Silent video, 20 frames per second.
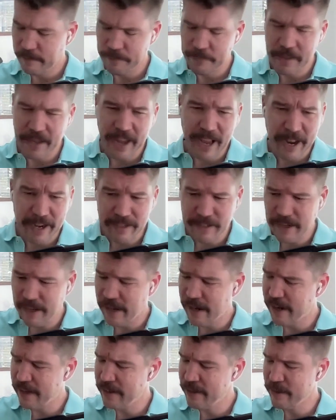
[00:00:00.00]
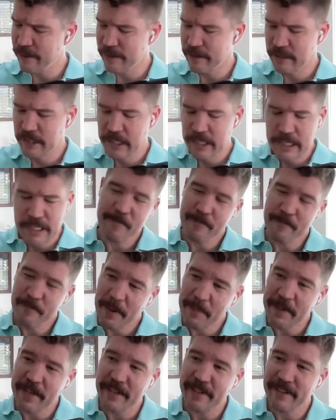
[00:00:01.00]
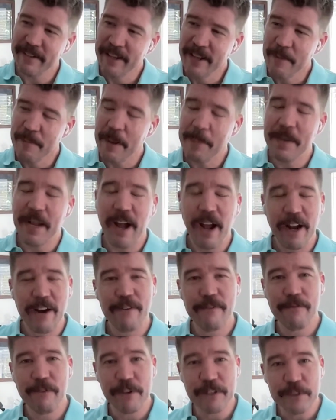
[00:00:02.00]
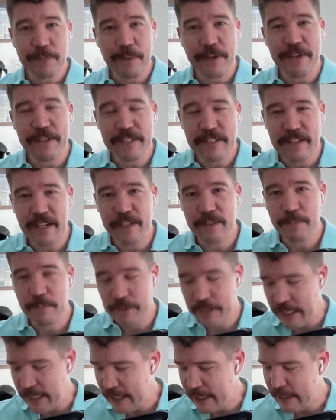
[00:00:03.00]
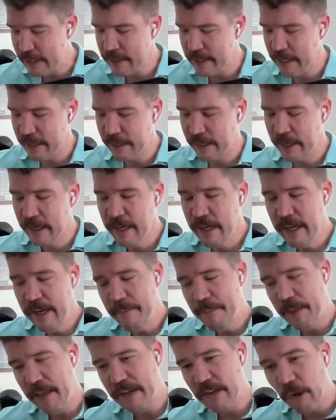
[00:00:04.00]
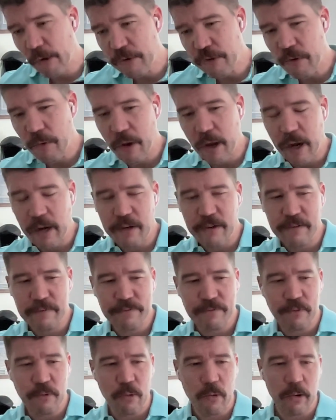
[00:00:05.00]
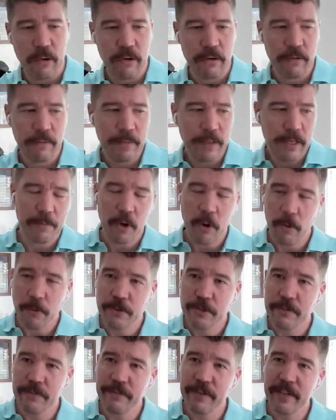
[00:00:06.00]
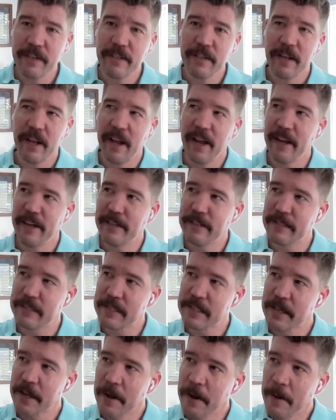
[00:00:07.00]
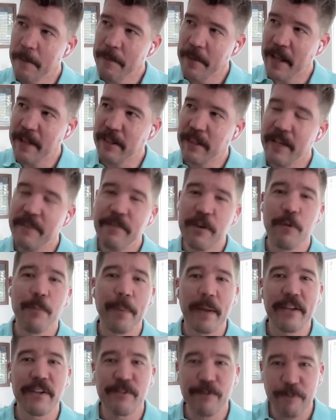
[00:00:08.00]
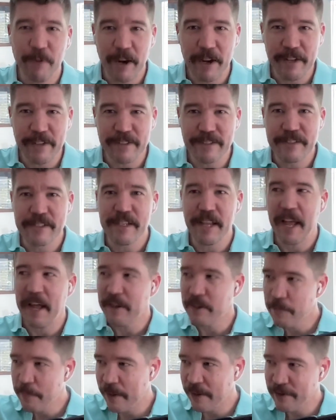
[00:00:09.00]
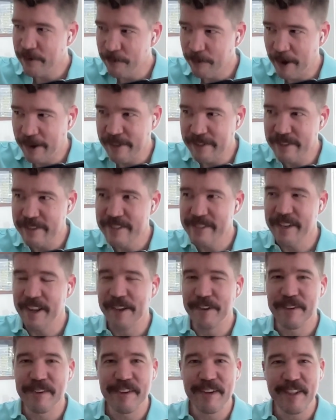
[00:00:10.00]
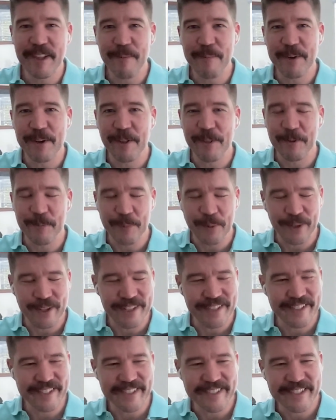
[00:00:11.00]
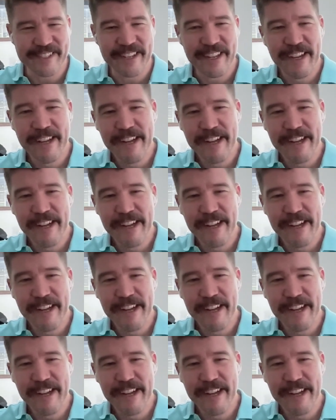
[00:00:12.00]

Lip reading: how to hire, maybe hire for experience and expertise, and also hire for culture fit, and leave your best friends as best friends and see them in other places.